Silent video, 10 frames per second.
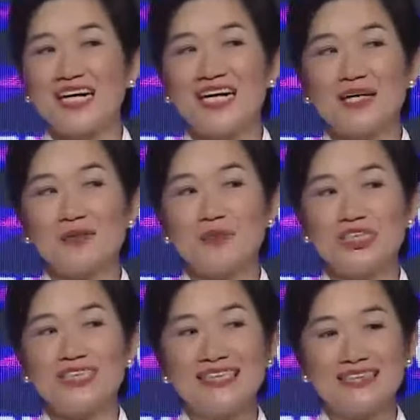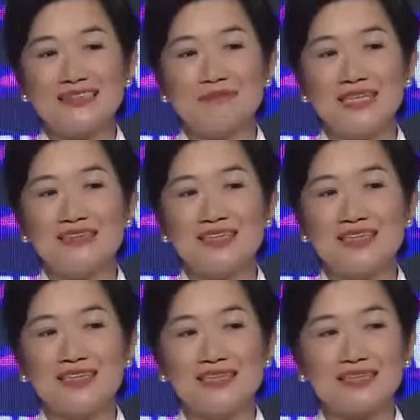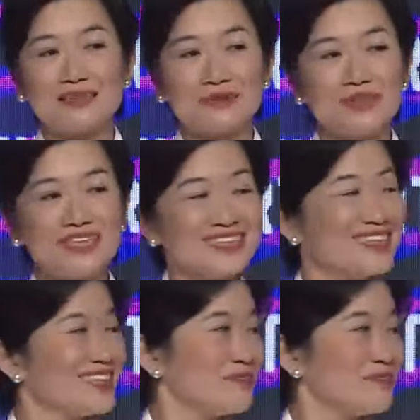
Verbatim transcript: uh, which doesn't mean that it isn't real.